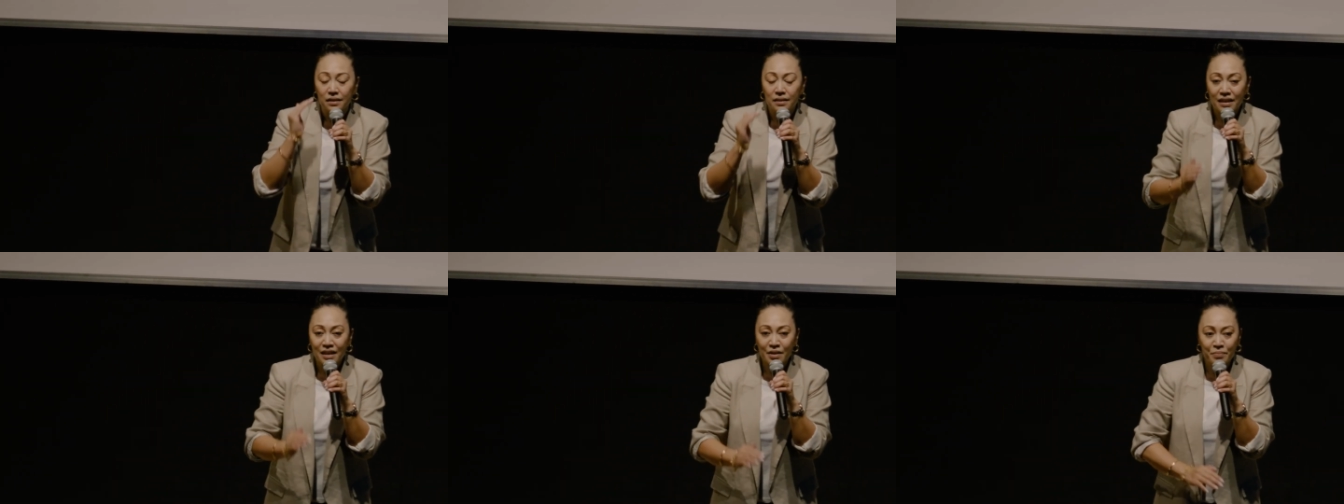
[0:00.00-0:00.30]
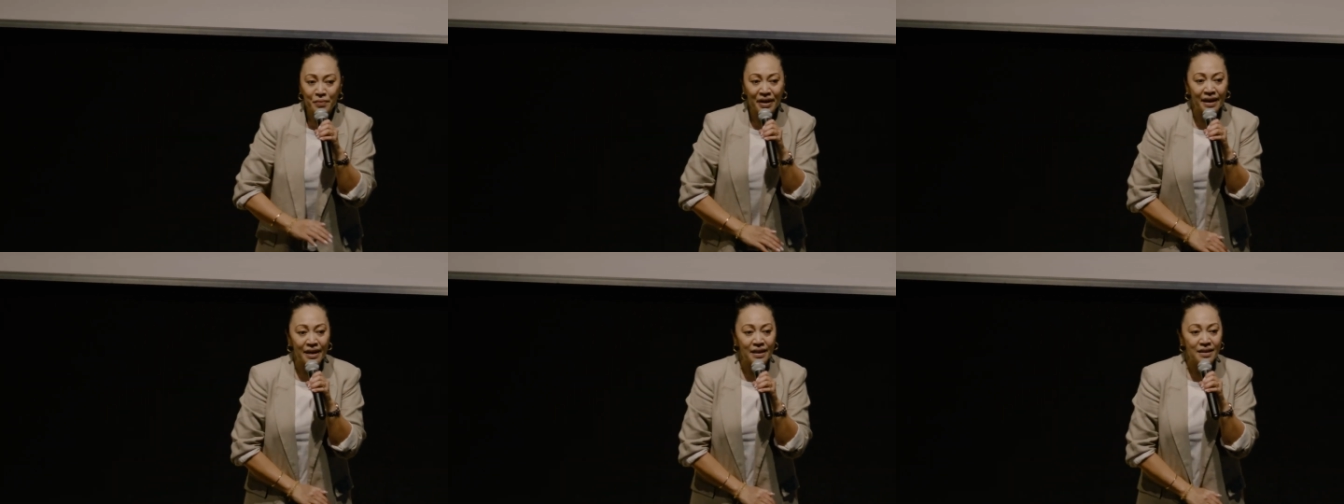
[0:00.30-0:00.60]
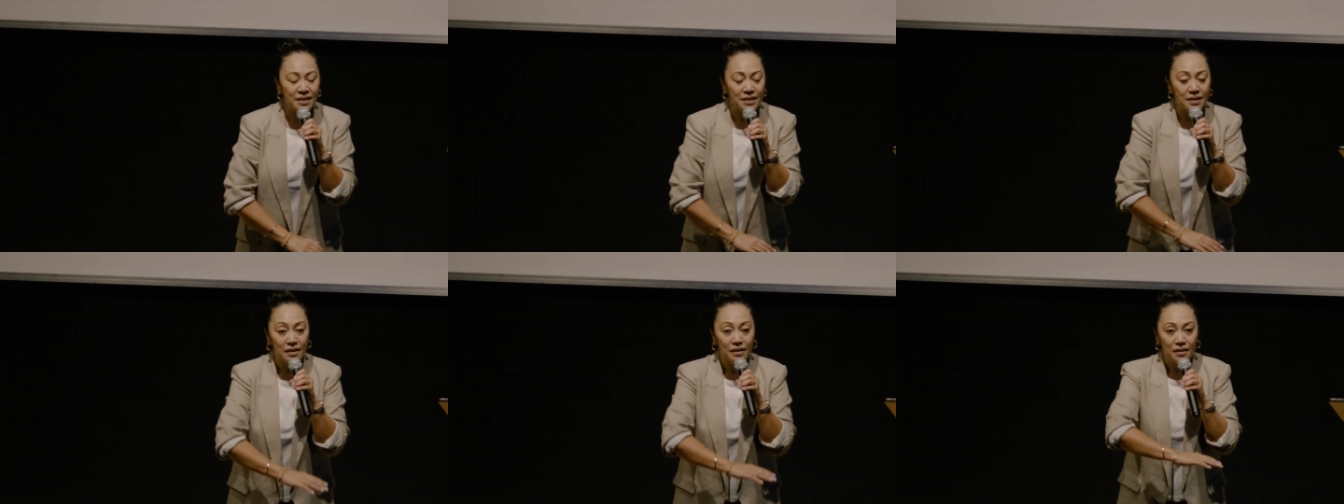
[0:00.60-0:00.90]
it
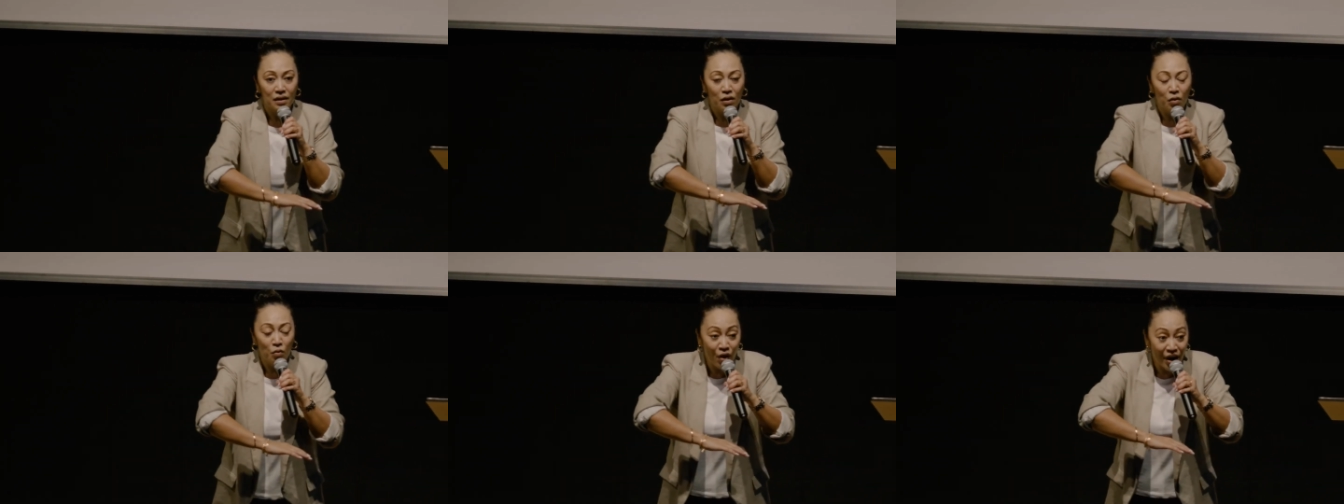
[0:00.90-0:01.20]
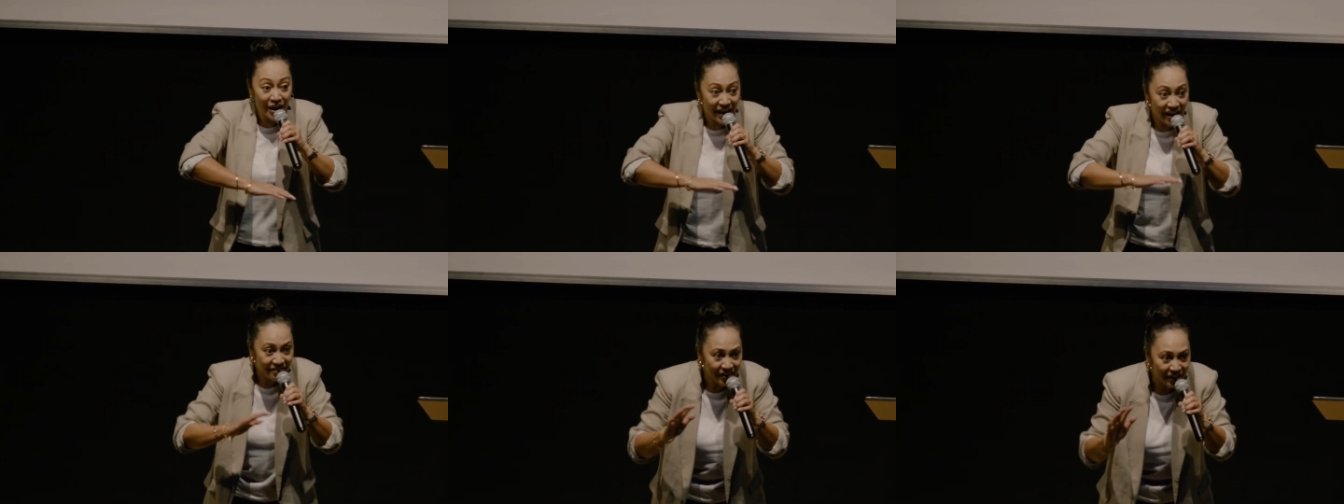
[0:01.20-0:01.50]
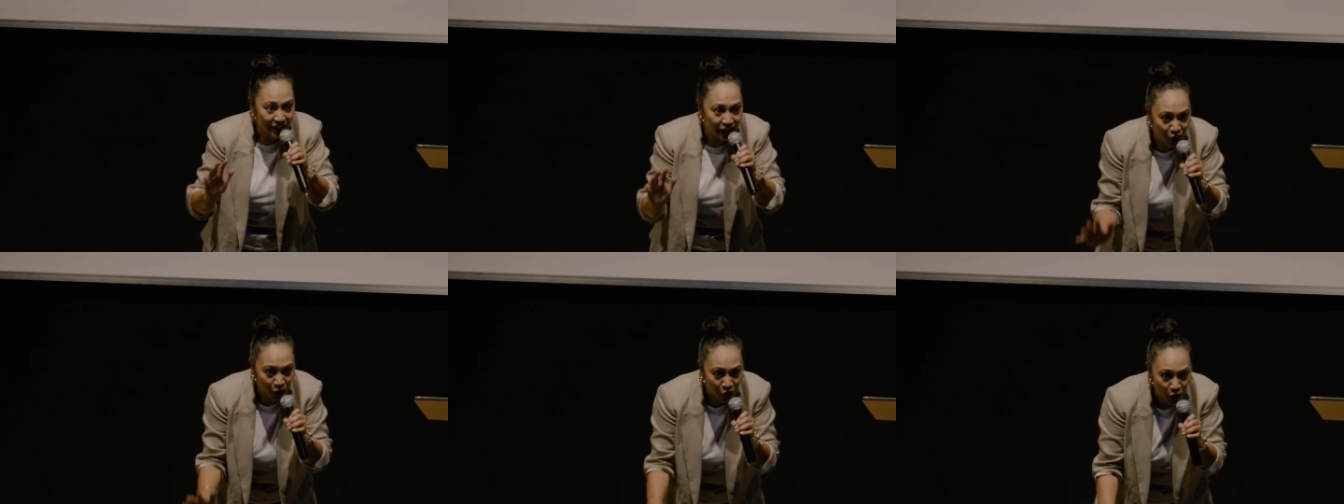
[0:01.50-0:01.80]
means whatever
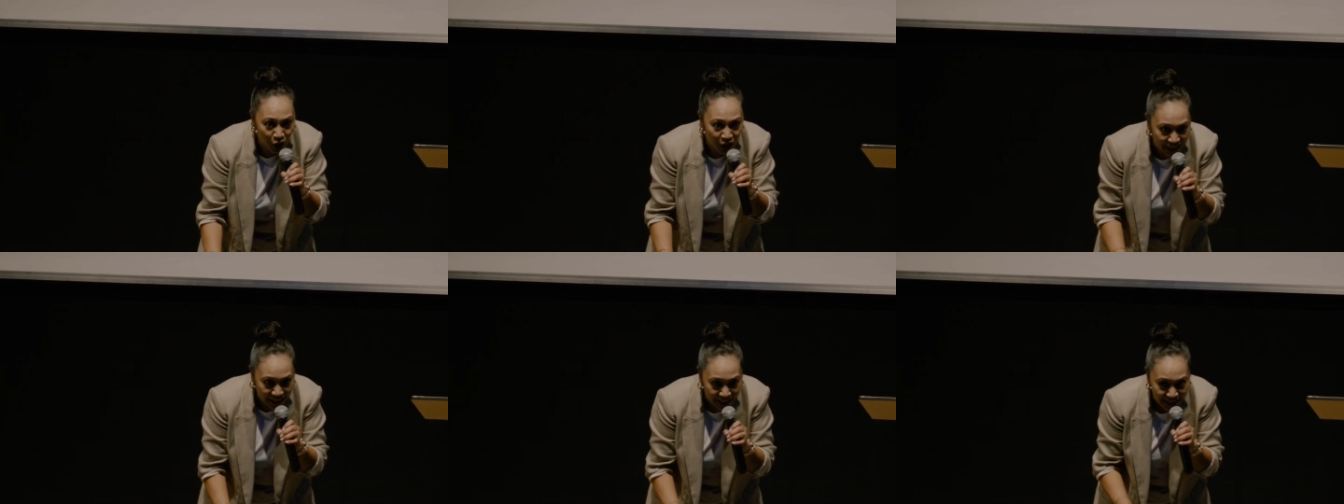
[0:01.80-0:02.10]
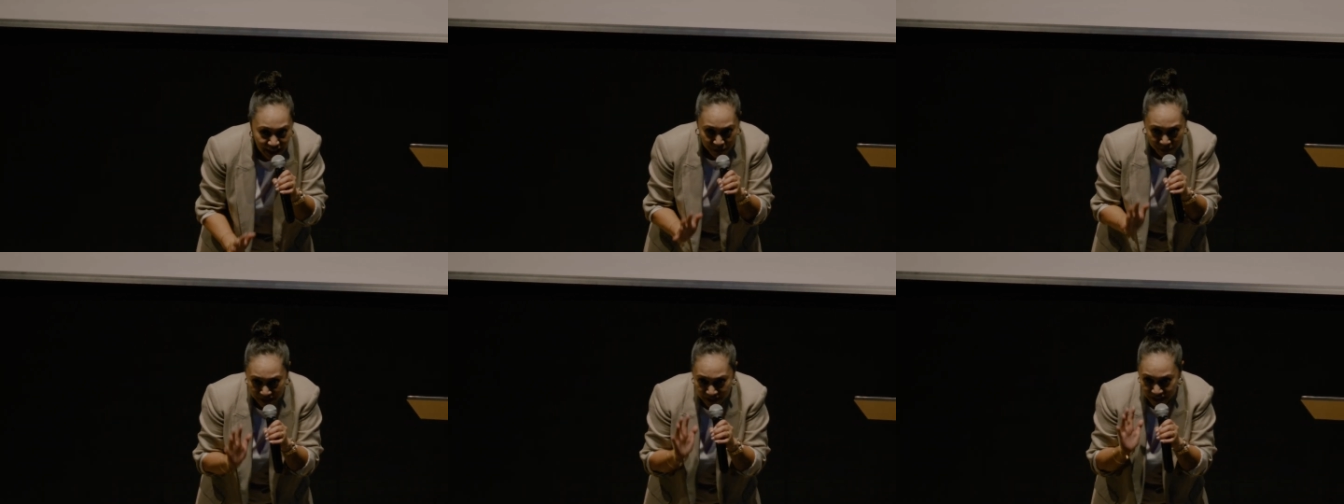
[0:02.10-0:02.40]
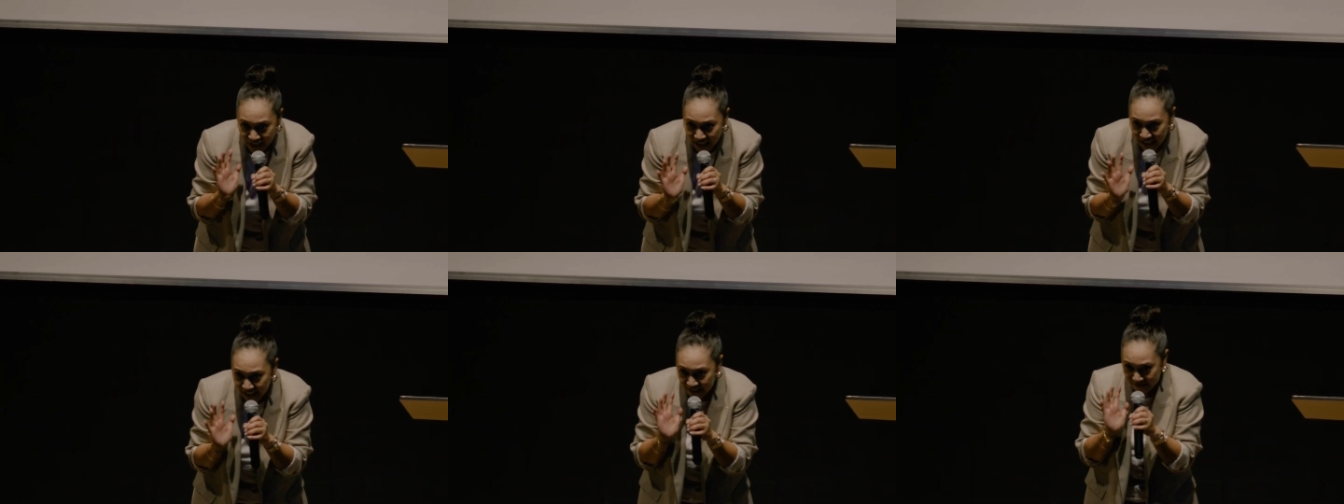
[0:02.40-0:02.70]
the Lord leads me
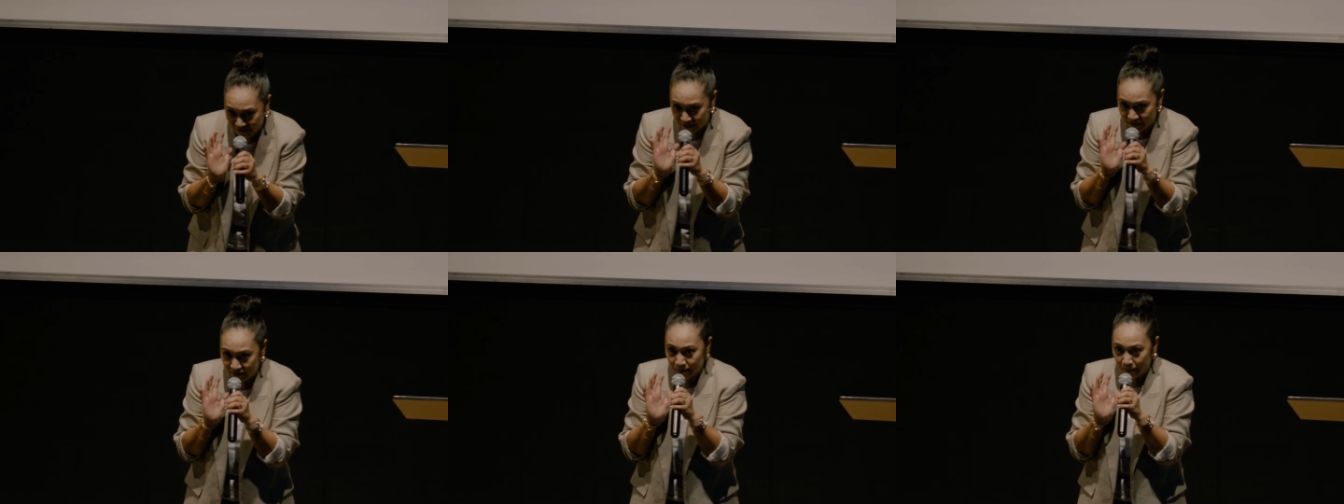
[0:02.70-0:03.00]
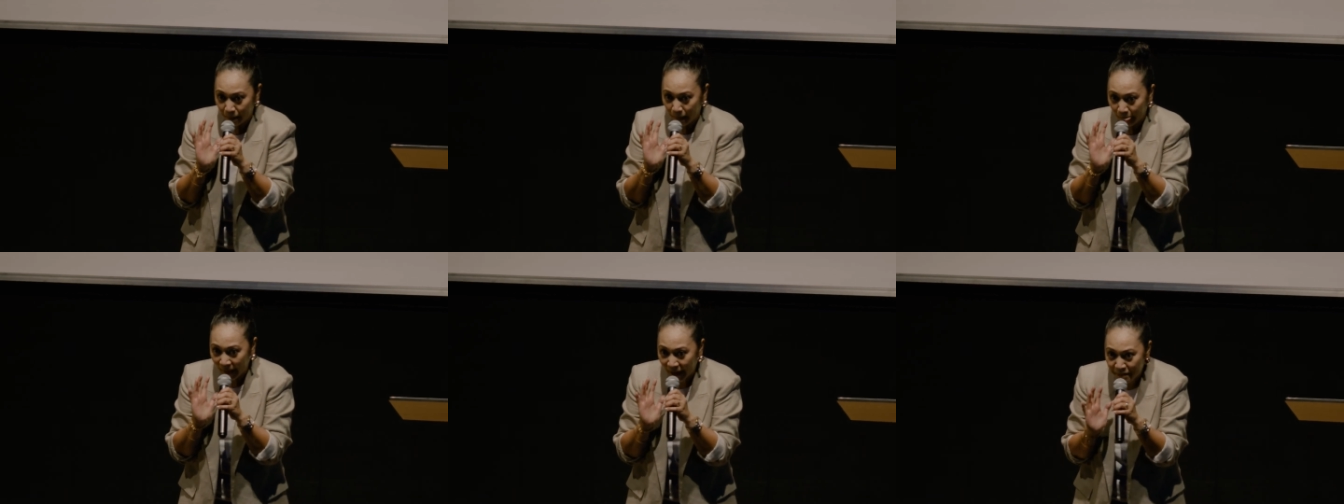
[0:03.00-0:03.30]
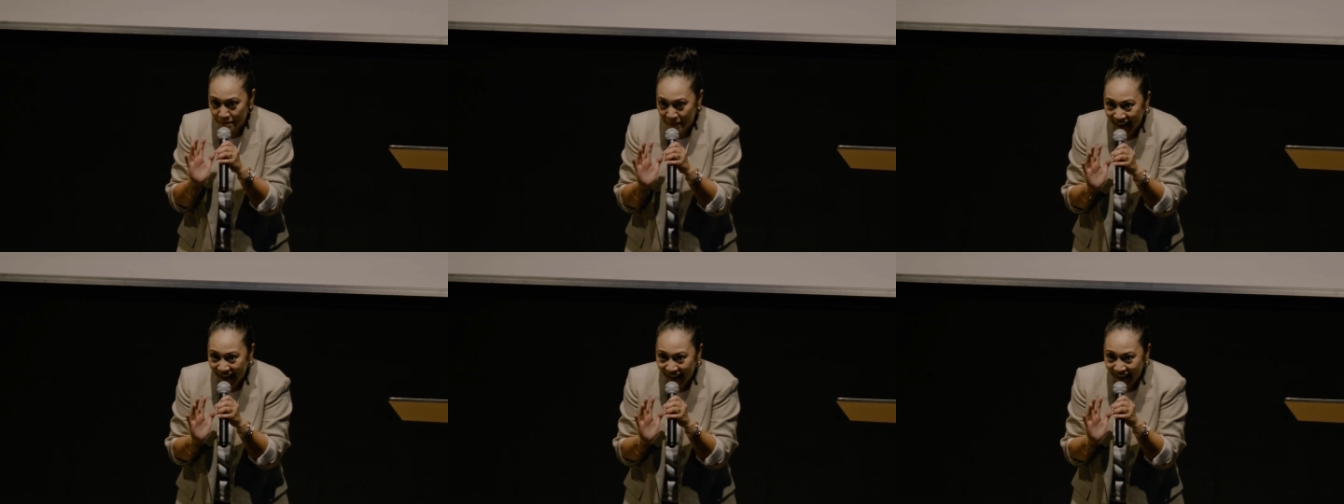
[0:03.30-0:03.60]
to give.
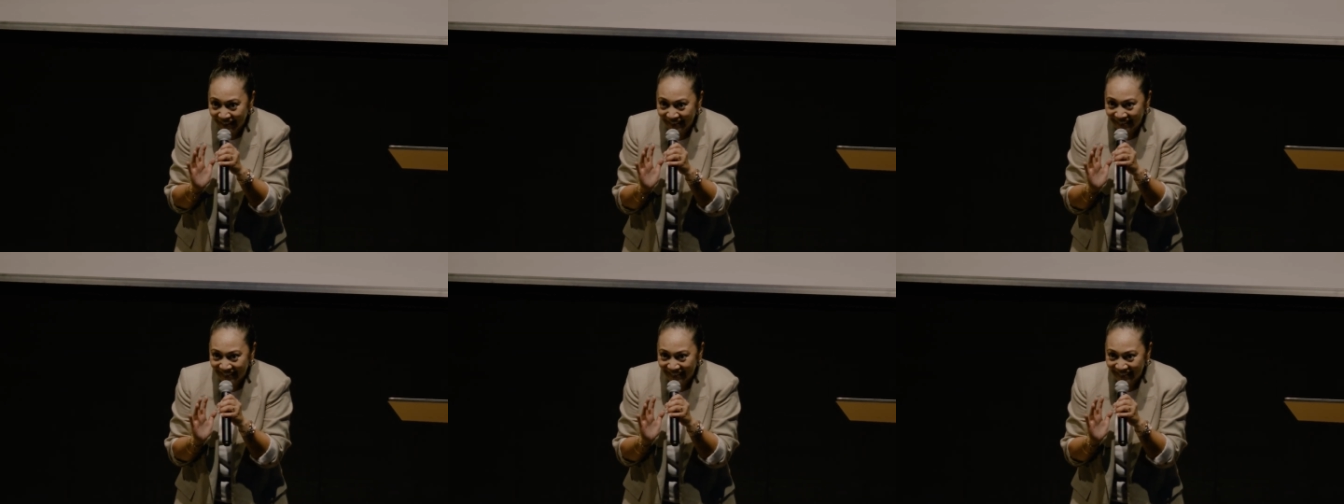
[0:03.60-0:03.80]
Amen?